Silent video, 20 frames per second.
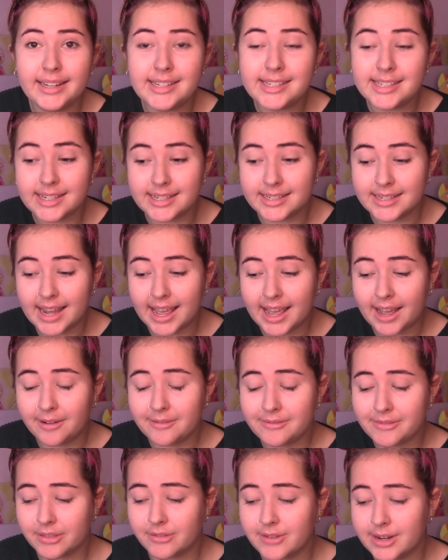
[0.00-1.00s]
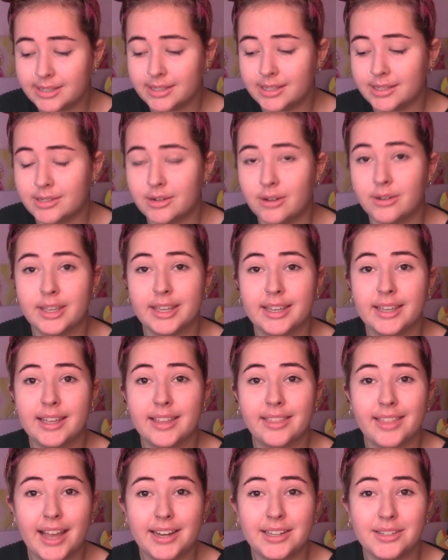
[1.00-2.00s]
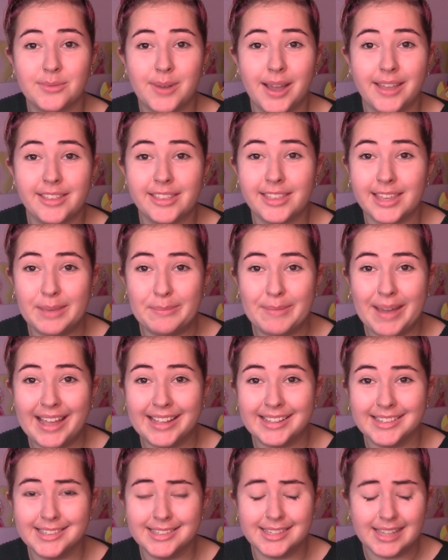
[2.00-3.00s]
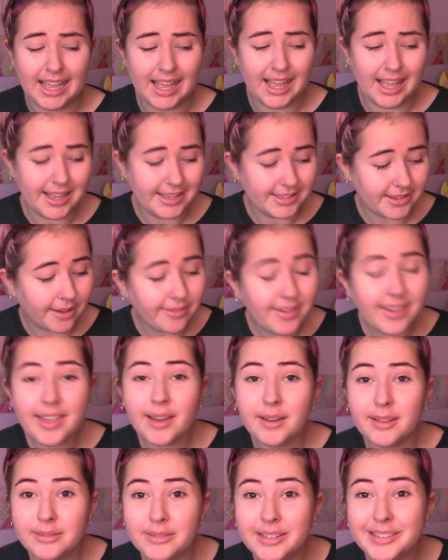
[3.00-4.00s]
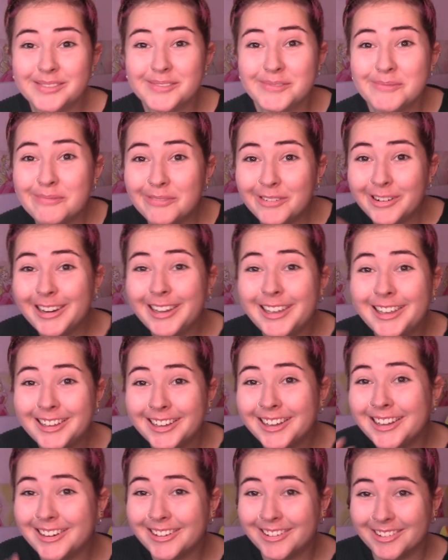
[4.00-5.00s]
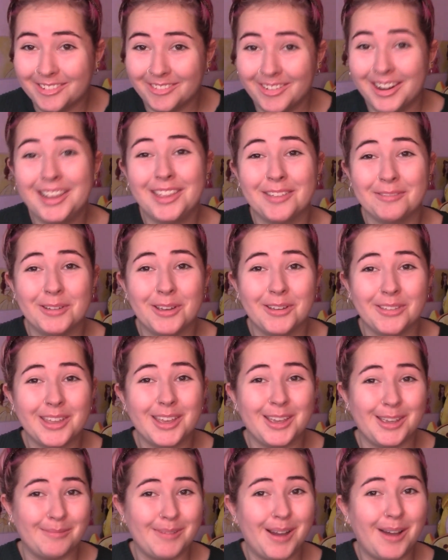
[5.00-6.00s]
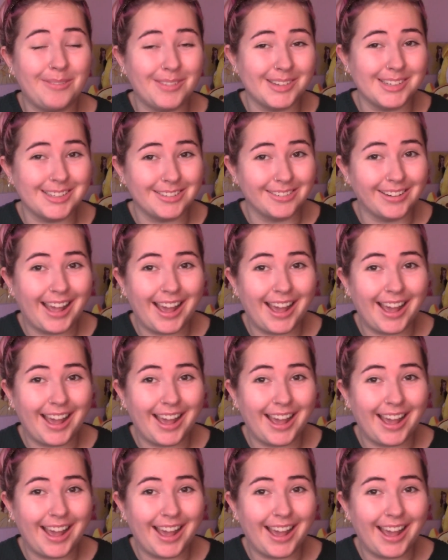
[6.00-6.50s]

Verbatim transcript: And now for the rest of the stocking, that is where the theme ends. So I think that was pretty good on a Winnie the Pooh theme up until